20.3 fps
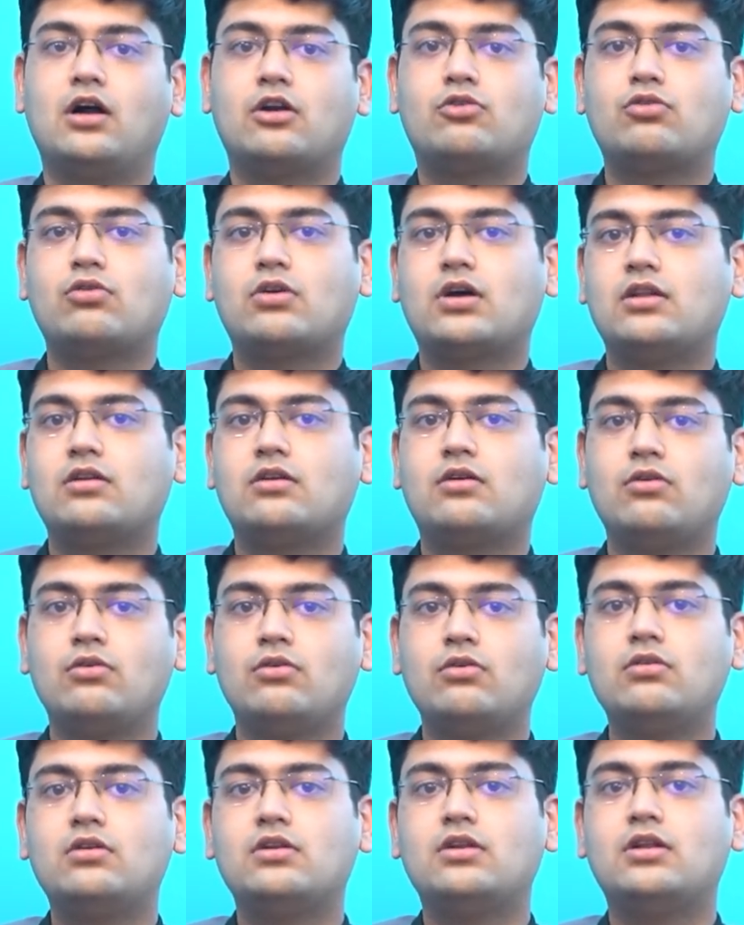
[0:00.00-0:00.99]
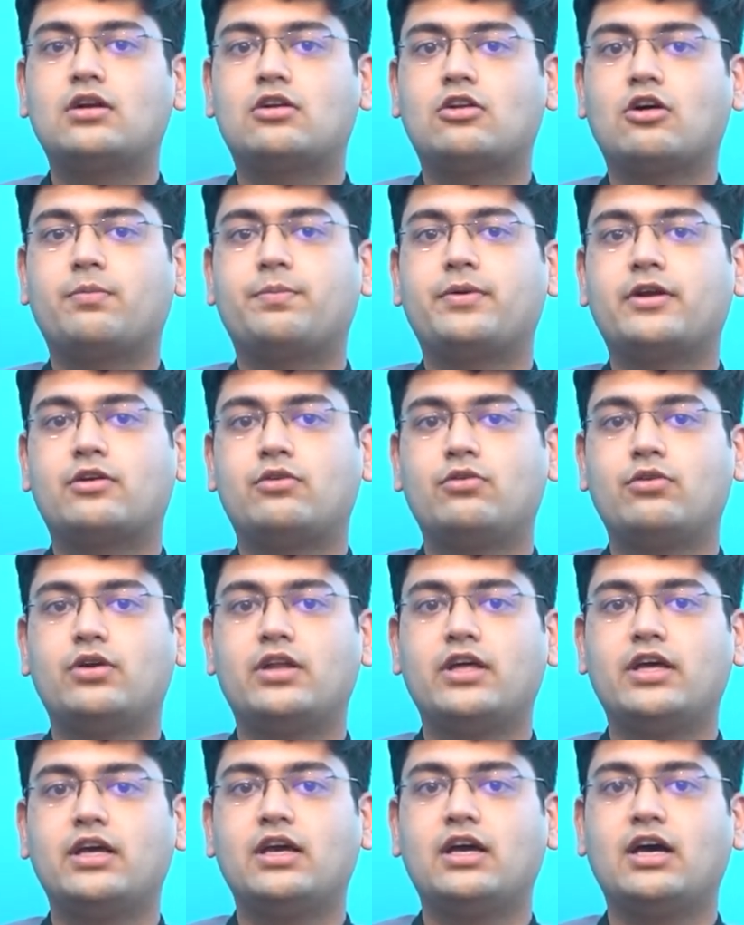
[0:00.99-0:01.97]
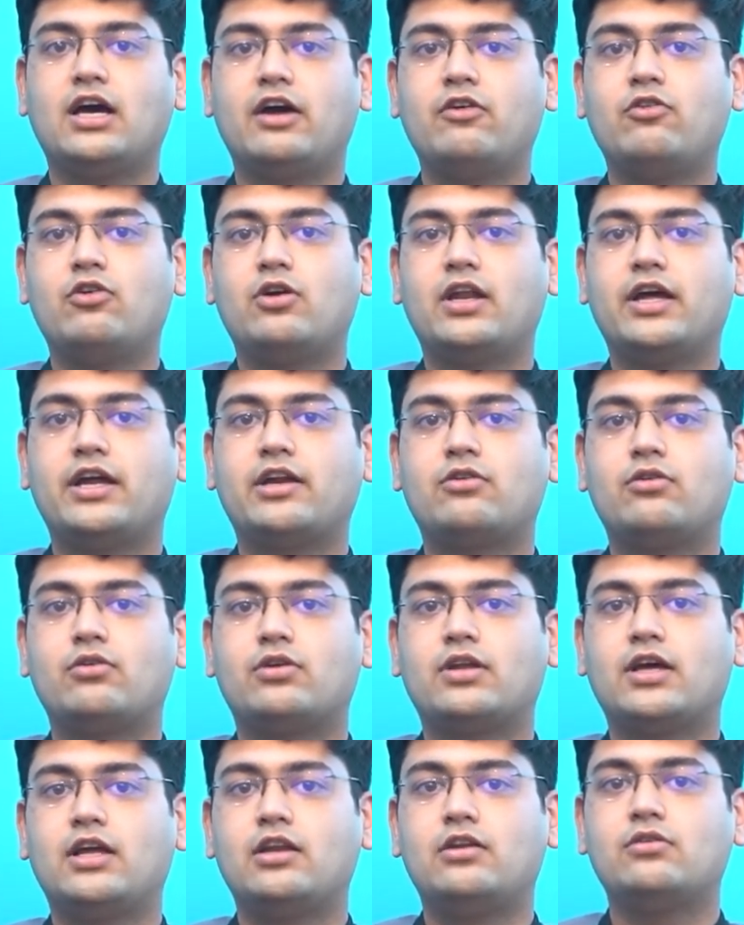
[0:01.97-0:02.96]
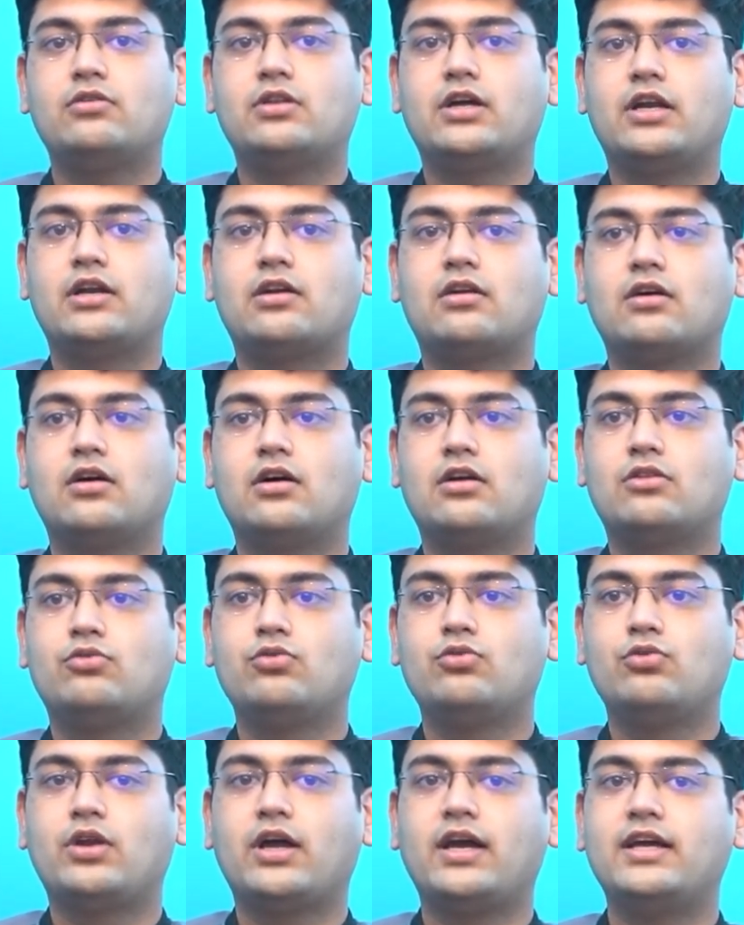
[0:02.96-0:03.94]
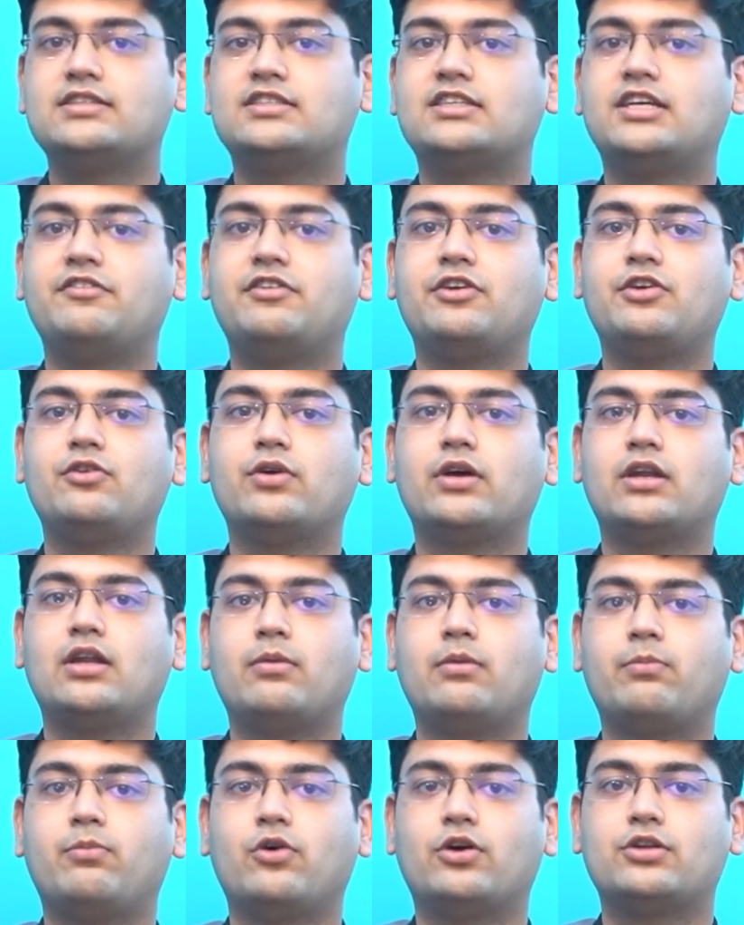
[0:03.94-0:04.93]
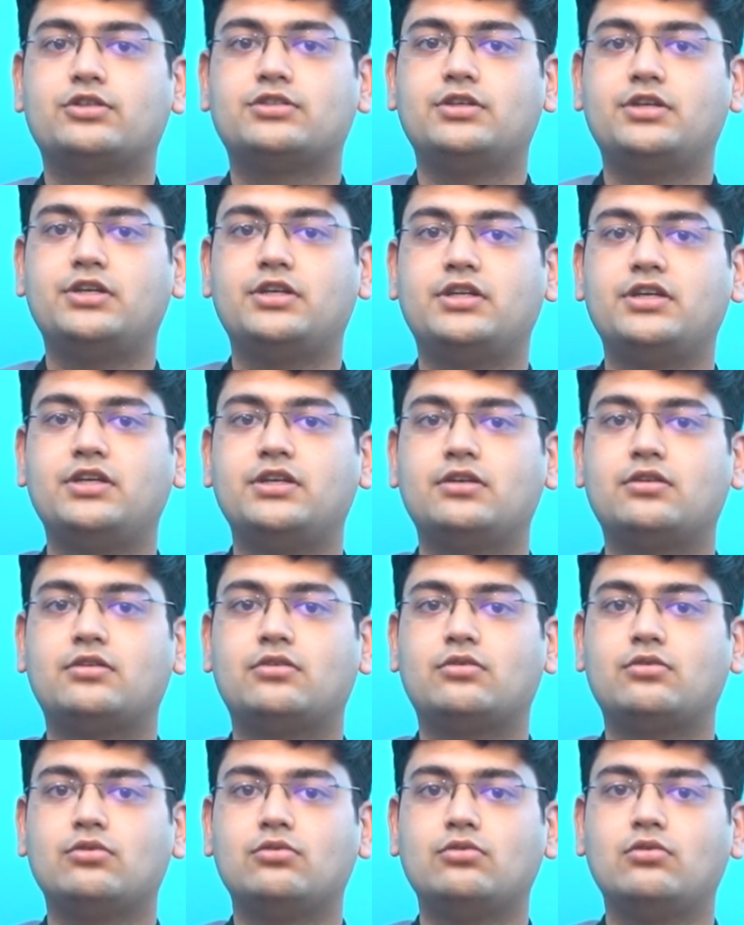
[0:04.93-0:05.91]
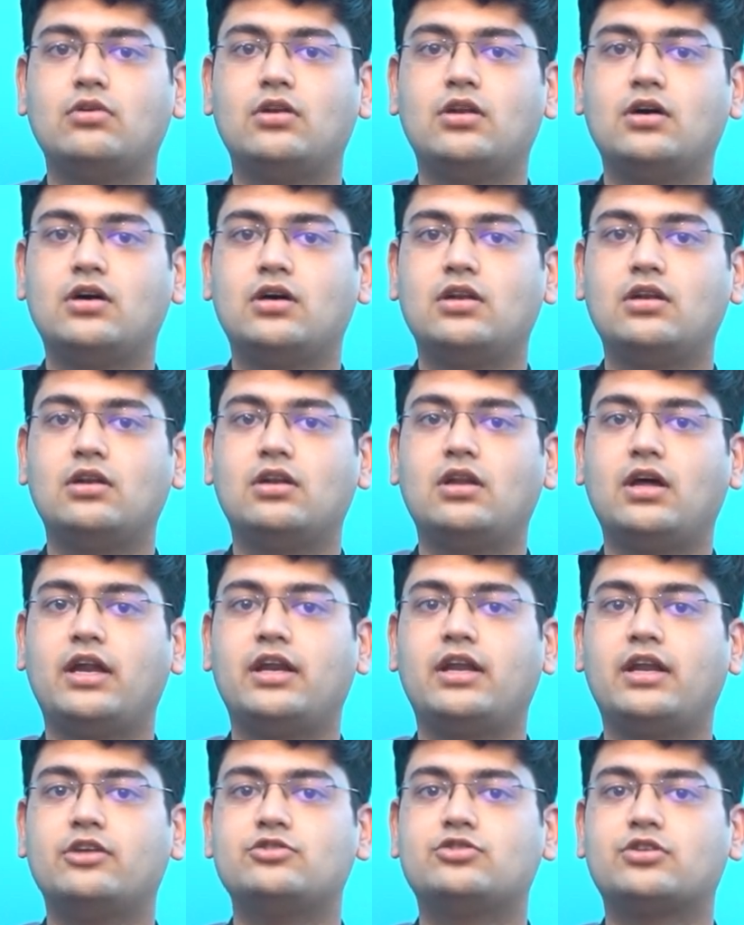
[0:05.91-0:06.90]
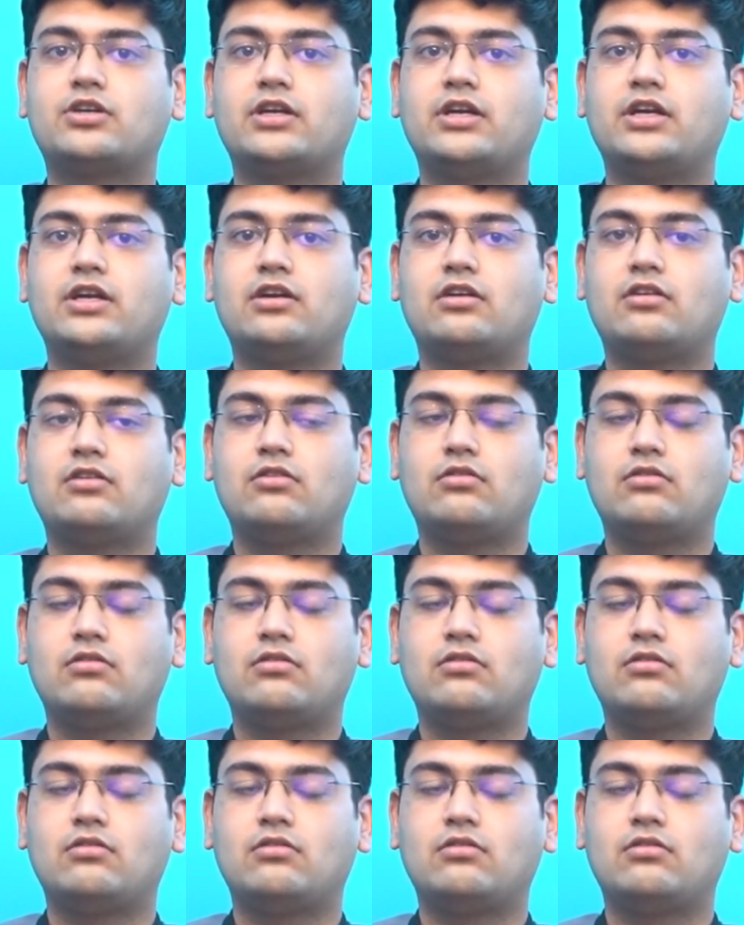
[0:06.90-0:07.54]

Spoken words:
To conclude the topic today, I would like to tell you that Turia is giving you an opportunity to learn and educate